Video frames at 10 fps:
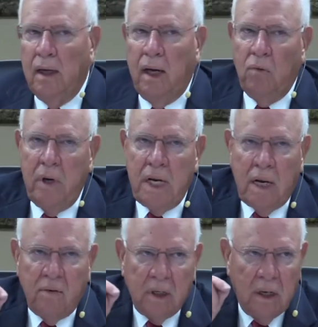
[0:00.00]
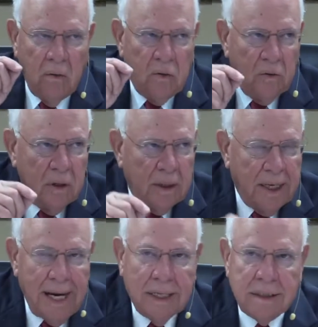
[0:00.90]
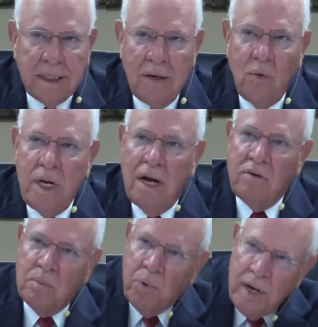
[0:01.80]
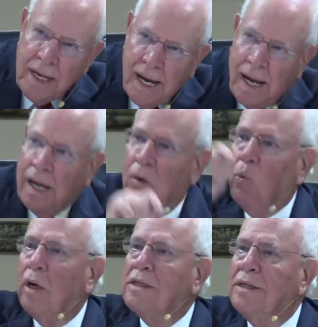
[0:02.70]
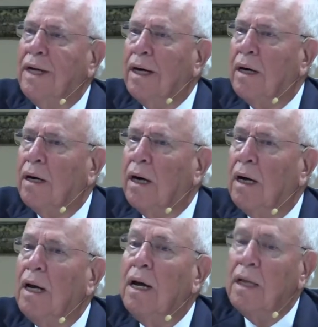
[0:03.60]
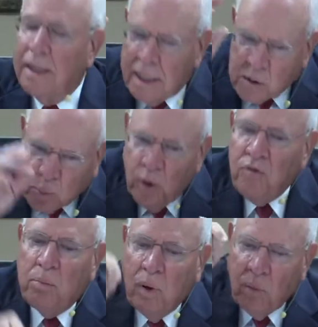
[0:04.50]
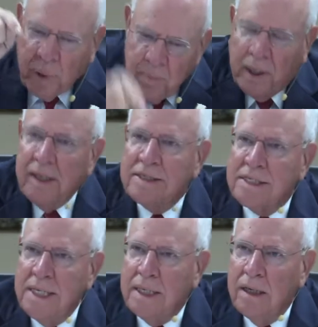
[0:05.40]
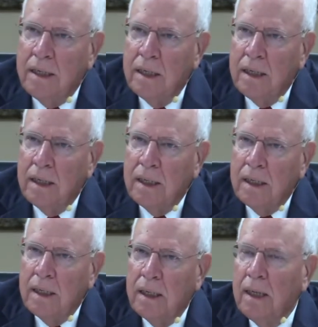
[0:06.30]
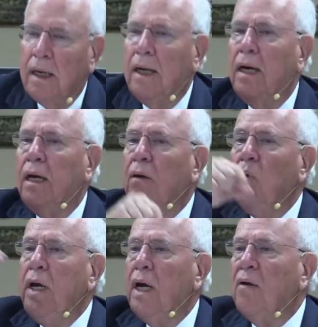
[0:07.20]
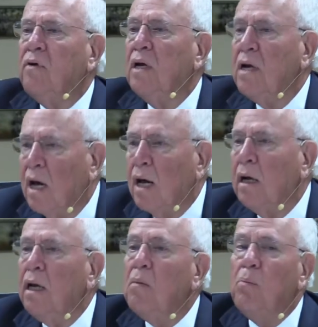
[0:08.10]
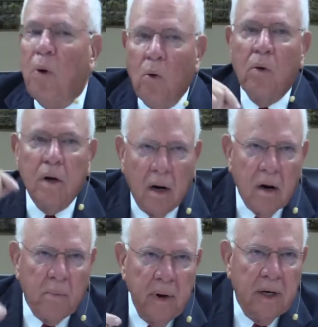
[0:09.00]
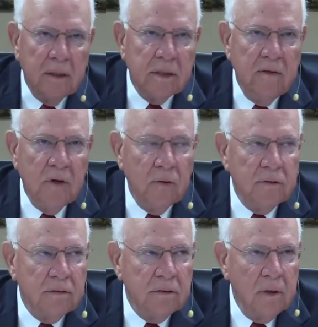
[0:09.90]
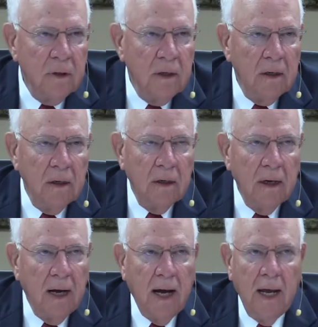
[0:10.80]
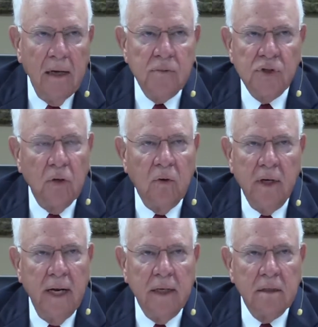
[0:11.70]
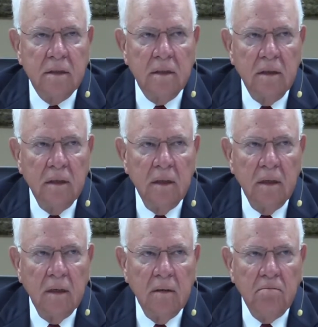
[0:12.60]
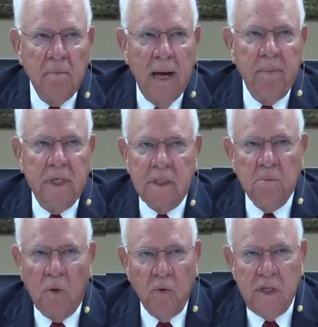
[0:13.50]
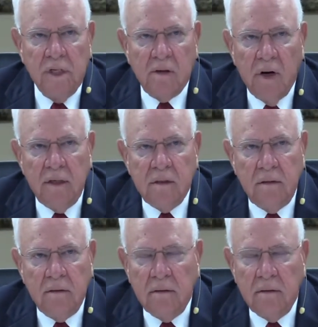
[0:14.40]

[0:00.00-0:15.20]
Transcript: And we have to go to a text and we have to bring out what's there that's provable, people can see it, and we have to not import our preconceived notions. I am so against baptismal regeneration.